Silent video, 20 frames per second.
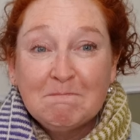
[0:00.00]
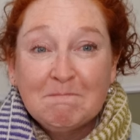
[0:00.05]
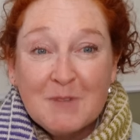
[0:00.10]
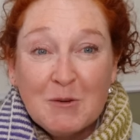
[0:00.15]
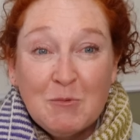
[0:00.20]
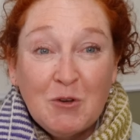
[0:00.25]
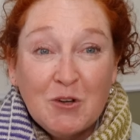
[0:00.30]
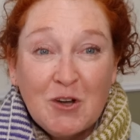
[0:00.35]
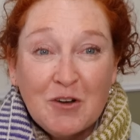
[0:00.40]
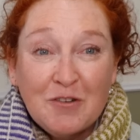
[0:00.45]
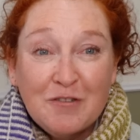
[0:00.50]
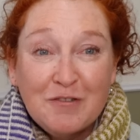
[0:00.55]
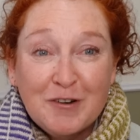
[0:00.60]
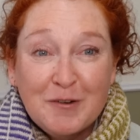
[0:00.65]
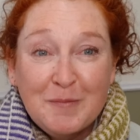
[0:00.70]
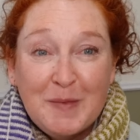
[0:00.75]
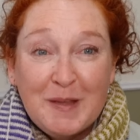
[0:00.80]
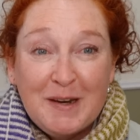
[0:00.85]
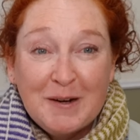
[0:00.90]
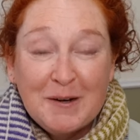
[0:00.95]
we'll go
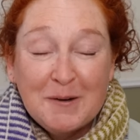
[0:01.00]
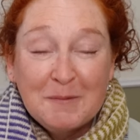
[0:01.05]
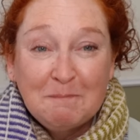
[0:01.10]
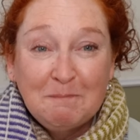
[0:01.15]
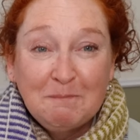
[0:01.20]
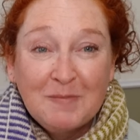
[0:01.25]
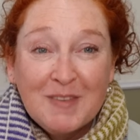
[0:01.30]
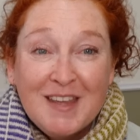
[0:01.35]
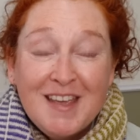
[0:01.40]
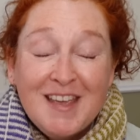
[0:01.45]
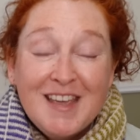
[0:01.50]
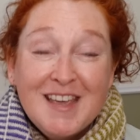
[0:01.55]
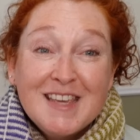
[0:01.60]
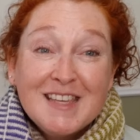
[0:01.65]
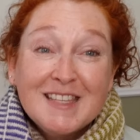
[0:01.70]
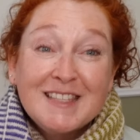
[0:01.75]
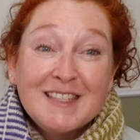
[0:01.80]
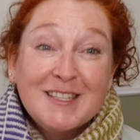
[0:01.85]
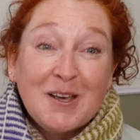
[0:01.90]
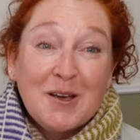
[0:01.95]
from there.
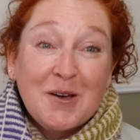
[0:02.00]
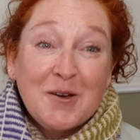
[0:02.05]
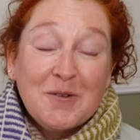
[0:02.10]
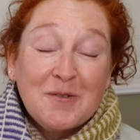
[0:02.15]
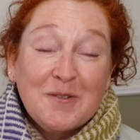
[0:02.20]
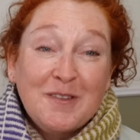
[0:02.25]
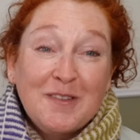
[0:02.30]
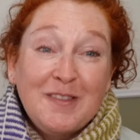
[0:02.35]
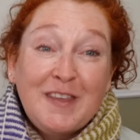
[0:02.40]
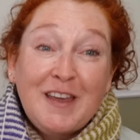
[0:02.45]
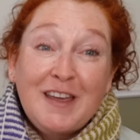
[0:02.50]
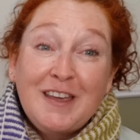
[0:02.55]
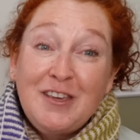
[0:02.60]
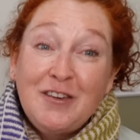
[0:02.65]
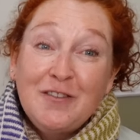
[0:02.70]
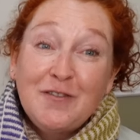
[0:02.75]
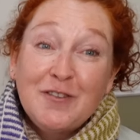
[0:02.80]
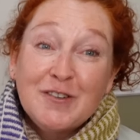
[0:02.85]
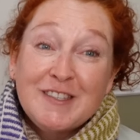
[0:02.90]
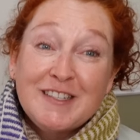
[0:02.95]
So thank
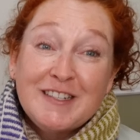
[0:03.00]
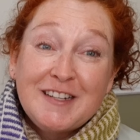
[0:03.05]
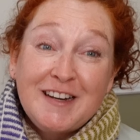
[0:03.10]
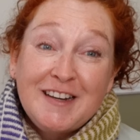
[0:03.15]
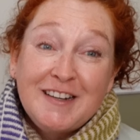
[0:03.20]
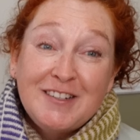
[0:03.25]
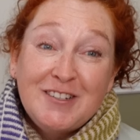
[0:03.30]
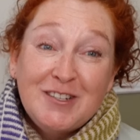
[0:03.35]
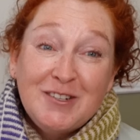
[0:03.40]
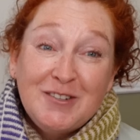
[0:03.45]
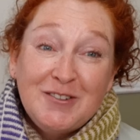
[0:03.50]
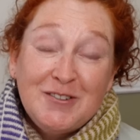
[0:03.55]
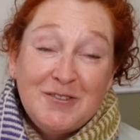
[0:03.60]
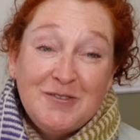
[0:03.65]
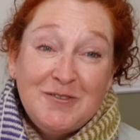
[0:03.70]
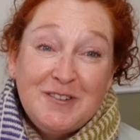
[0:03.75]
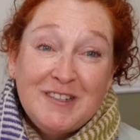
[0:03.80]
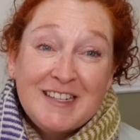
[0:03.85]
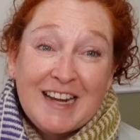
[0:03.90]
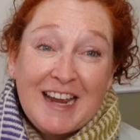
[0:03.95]
you for staying
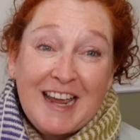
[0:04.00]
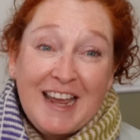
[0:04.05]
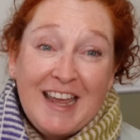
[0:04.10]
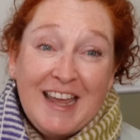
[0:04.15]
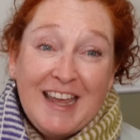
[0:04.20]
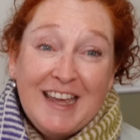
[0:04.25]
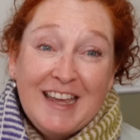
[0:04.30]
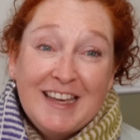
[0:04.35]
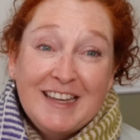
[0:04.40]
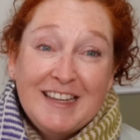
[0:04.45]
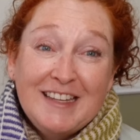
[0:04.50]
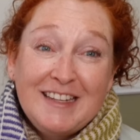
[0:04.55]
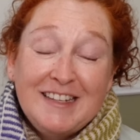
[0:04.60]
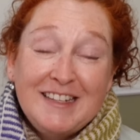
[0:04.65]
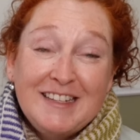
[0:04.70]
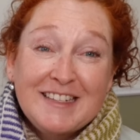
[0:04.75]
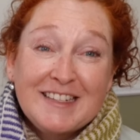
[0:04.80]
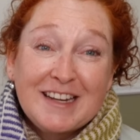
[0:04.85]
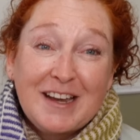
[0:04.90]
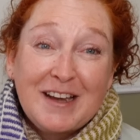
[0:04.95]
tuned
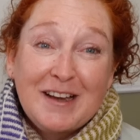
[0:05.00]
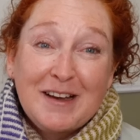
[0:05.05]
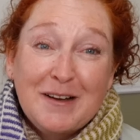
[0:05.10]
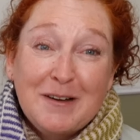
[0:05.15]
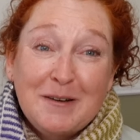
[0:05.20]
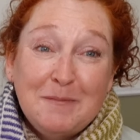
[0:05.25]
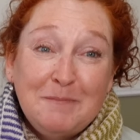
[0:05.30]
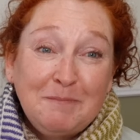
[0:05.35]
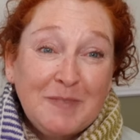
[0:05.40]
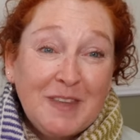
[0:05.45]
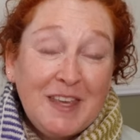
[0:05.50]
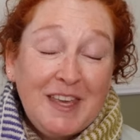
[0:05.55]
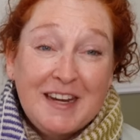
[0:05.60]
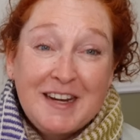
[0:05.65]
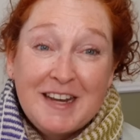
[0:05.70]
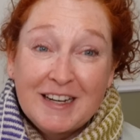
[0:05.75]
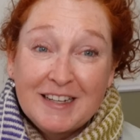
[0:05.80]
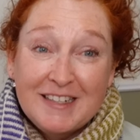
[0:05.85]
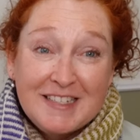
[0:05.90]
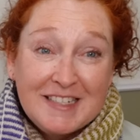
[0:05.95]
and
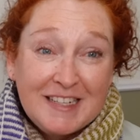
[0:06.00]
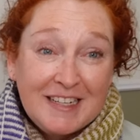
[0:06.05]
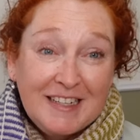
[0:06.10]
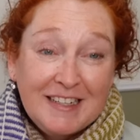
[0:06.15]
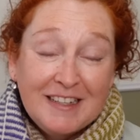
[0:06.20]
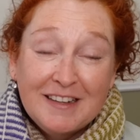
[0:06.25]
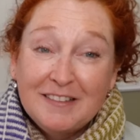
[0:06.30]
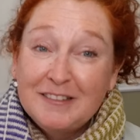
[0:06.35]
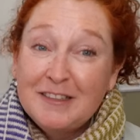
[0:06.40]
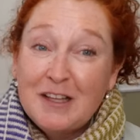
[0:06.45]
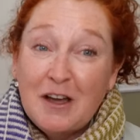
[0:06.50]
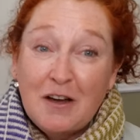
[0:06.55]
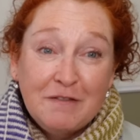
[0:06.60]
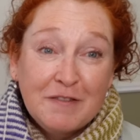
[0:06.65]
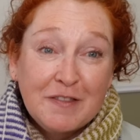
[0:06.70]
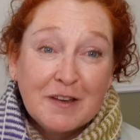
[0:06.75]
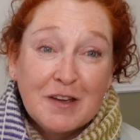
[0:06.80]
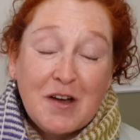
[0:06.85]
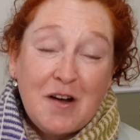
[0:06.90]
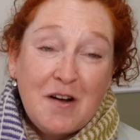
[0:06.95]
connecting.
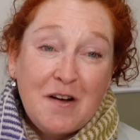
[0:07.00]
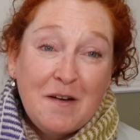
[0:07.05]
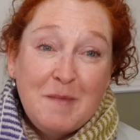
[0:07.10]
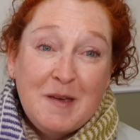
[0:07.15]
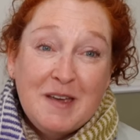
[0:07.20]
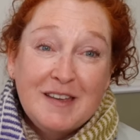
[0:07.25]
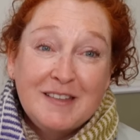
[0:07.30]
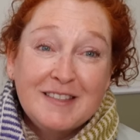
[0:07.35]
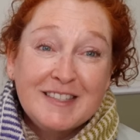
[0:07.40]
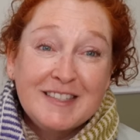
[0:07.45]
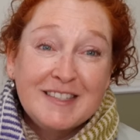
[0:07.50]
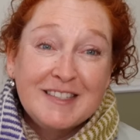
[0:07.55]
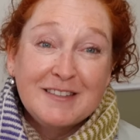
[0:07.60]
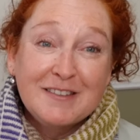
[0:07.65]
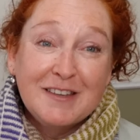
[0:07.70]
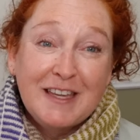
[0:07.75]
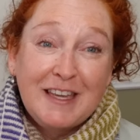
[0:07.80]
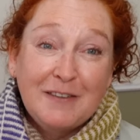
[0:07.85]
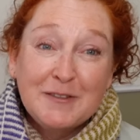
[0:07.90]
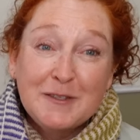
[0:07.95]
Love the comments.
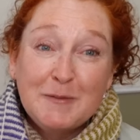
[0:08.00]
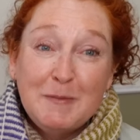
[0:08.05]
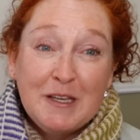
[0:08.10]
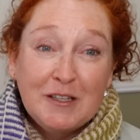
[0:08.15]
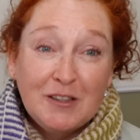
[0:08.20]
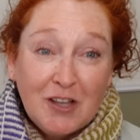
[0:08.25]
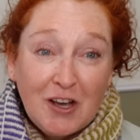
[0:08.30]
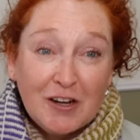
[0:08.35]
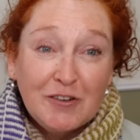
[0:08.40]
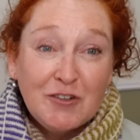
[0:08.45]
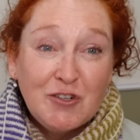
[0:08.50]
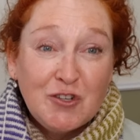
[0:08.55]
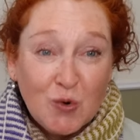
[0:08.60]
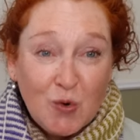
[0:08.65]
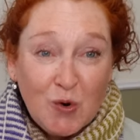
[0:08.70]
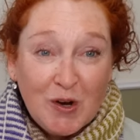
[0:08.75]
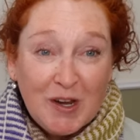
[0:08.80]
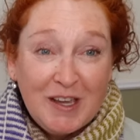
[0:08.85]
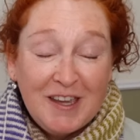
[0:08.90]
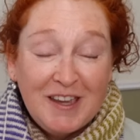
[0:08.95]
Gives me a lot of
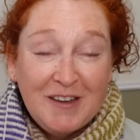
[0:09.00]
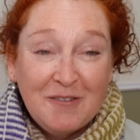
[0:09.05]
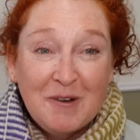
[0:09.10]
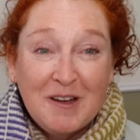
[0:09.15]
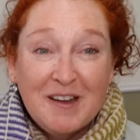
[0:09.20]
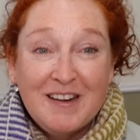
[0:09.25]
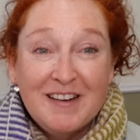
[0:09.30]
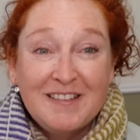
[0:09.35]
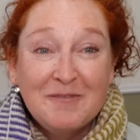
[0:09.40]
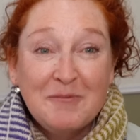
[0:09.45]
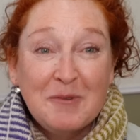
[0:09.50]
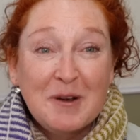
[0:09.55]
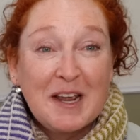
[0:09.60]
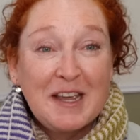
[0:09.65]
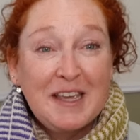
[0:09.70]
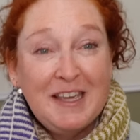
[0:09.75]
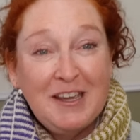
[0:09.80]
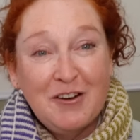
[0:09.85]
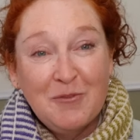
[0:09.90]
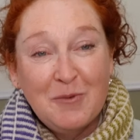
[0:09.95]
joy when I
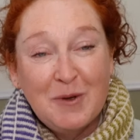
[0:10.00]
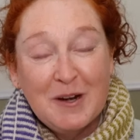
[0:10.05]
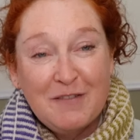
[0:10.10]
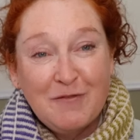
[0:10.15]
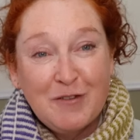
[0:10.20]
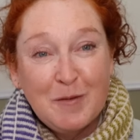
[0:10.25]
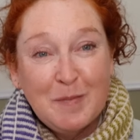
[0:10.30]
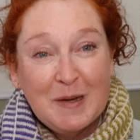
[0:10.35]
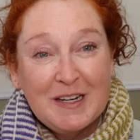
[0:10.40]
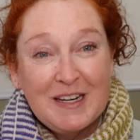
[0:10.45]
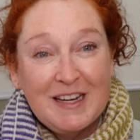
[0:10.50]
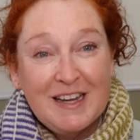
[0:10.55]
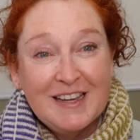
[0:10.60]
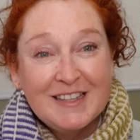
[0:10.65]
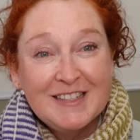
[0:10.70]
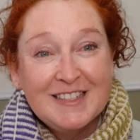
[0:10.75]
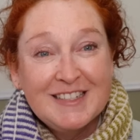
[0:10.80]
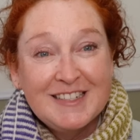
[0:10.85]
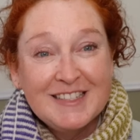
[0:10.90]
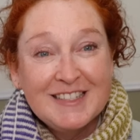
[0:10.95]
hear what everybody
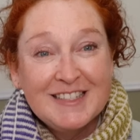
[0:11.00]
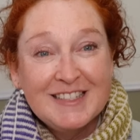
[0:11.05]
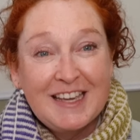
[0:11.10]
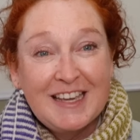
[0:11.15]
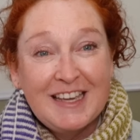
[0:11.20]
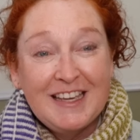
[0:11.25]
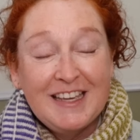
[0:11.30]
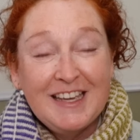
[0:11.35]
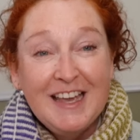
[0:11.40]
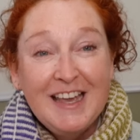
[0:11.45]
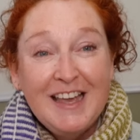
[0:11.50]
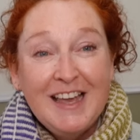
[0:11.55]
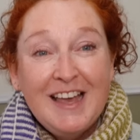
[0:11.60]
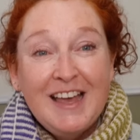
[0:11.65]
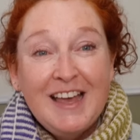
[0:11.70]
has to say.